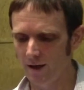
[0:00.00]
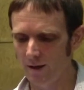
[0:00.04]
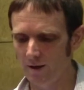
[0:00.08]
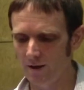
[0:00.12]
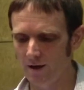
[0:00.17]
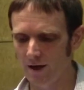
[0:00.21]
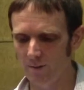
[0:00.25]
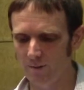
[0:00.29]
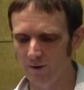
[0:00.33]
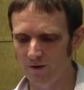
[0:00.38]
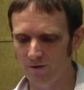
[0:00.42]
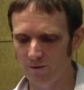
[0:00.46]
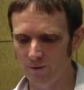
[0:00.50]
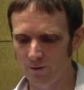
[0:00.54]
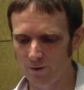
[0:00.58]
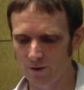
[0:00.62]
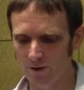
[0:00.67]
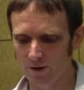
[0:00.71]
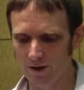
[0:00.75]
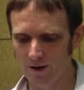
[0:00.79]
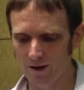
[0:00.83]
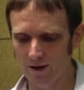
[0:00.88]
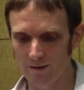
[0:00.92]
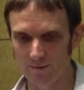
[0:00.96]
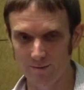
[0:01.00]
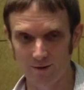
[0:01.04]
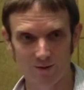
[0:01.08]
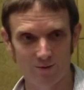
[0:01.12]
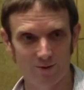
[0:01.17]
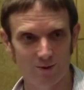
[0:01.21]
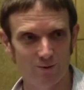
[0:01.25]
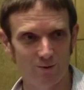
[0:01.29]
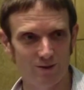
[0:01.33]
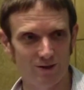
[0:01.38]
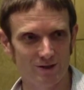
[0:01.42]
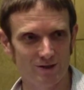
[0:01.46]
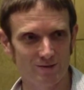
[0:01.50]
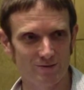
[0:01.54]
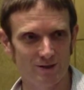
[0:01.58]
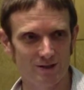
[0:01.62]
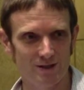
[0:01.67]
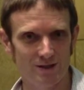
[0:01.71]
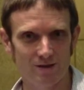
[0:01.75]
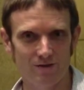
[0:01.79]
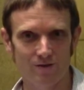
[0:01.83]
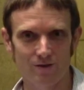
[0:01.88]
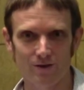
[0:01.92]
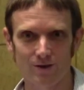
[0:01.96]
Not before Jimmy Wales
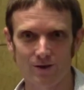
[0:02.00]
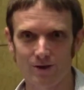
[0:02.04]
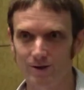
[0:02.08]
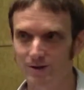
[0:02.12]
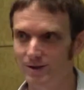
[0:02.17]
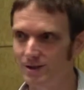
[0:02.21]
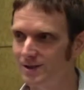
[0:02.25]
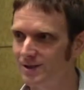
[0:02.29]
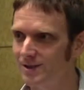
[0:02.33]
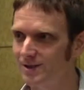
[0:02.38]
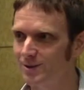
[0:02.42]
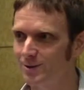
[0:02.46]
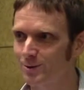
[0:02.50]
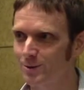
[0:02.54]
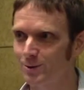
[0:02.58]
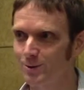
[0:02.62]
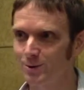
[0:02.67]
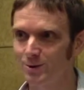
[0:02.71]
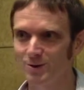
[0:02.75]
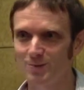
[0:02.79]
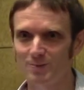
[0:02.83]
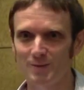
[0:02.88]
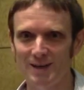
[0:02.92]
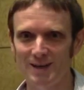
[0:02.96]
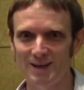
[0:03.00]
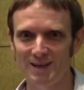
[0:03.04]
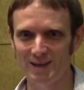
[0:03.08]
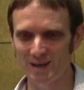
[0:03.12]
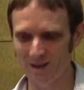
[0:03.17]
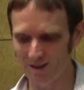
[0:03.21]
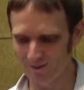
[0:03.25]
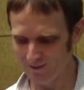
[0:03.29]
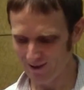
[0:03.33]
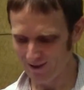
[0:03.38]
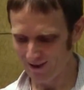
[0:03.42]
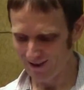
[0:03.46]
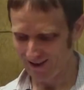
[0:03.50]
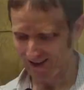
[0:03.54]
himself called us trolls by name,